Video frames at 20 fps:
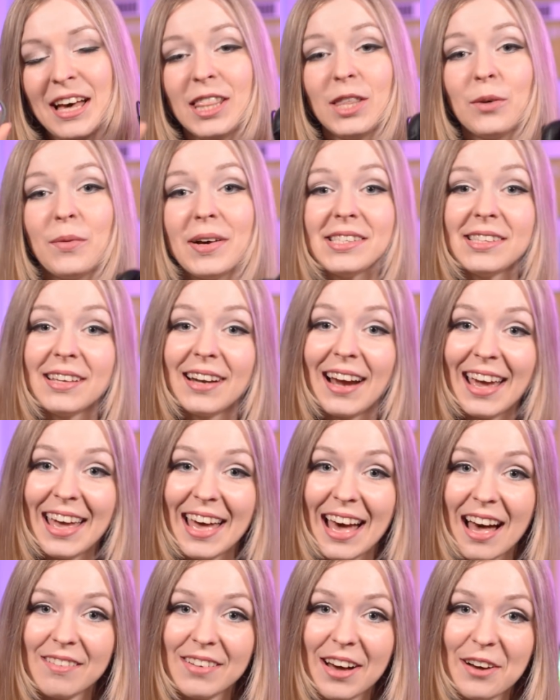The ones that I
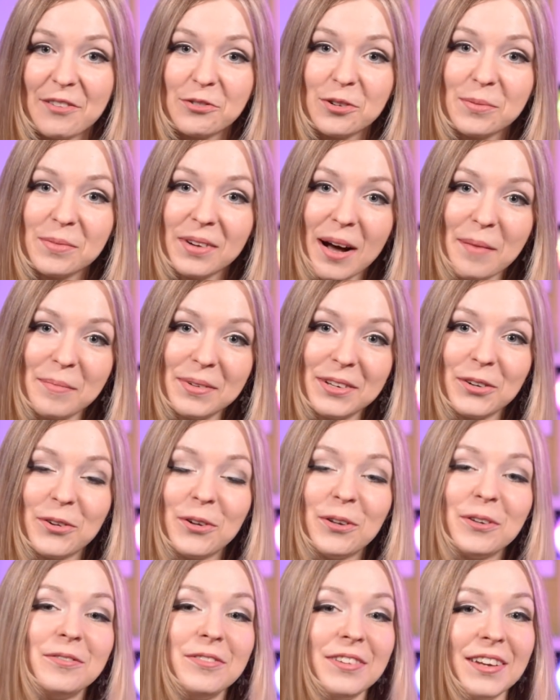have are from a company
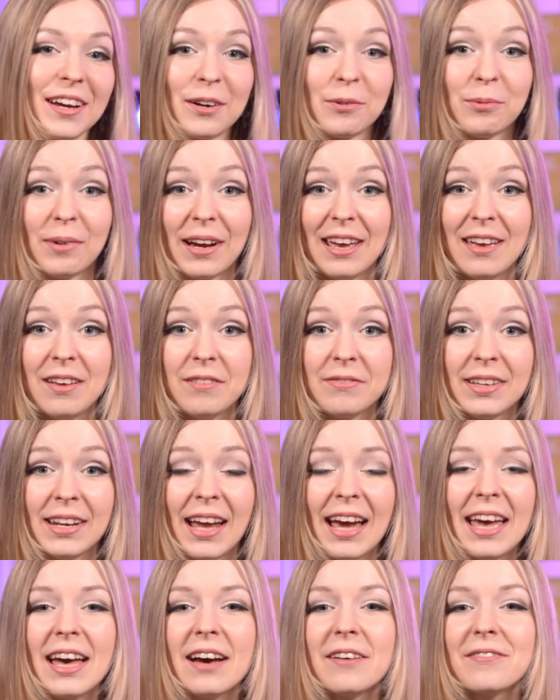called VR Wave, and
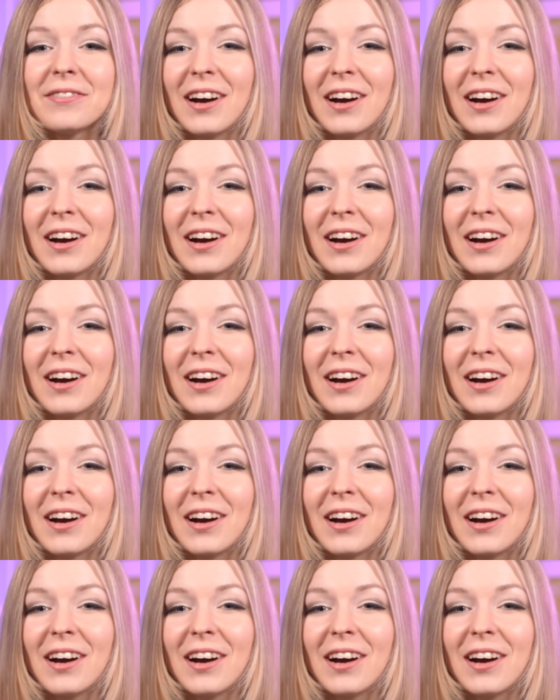I have